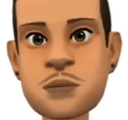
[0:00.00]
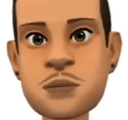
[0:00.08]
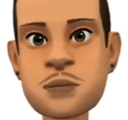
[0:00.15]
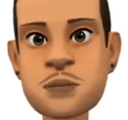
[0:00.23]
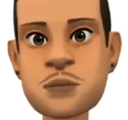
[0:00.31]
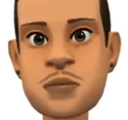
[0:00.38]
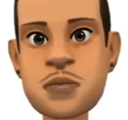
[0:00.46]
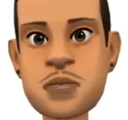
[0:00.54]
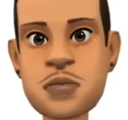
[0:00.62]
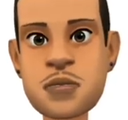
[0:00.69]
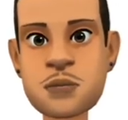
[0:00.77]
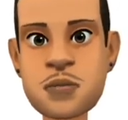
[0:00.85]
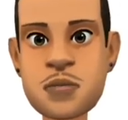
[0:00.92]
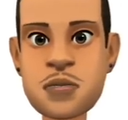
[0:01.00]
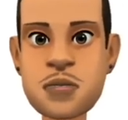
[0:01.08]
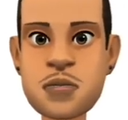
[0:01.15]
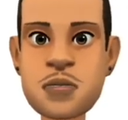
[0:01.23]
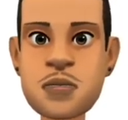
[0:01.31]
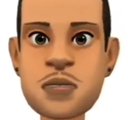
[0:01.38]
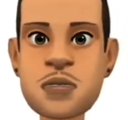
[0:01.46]
Consider the
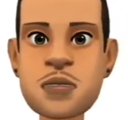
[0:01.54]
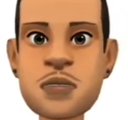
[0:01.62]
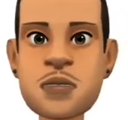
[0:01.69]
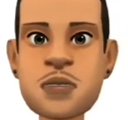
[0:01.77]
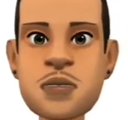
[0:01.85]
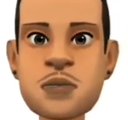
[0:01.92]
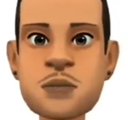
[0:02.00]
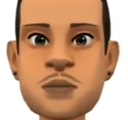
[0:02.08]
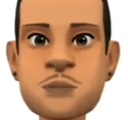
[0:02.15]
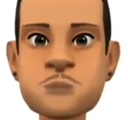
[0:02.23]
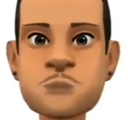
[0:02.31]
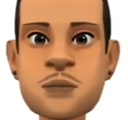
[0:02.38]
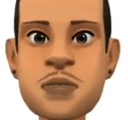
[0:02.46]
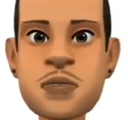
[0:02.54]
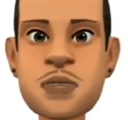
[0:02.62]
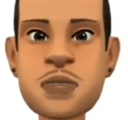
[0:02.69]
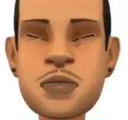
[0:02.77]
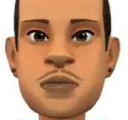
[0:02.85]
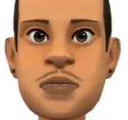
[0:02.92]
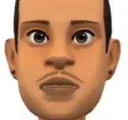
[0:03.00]
following quotes about illegal
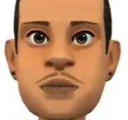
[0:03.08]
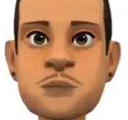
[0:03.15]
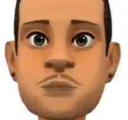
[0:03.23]
immigration.